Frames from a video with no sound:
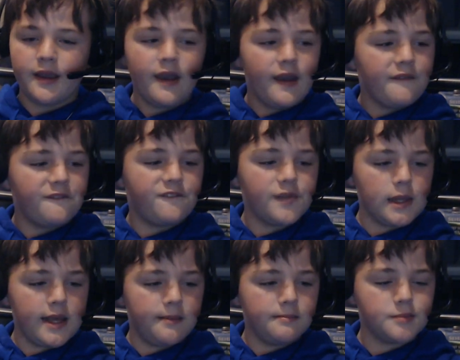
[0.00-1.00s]

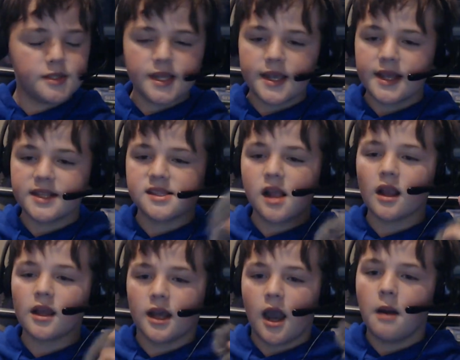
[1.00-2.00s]
flimsy. It's not gonna
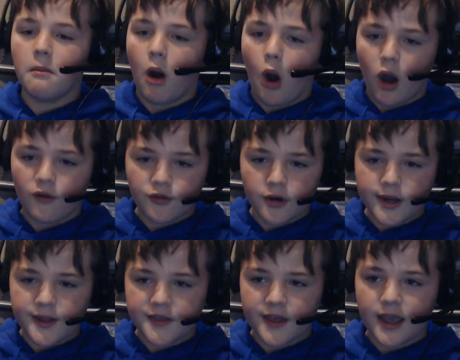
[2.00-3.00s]
come off or
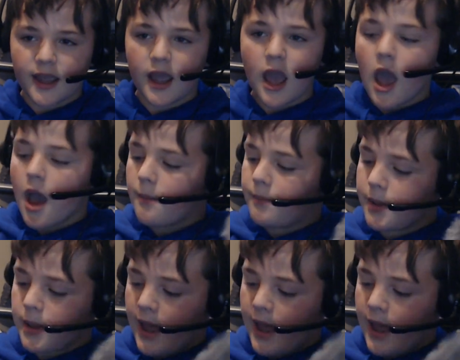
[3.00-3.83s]
anything, but,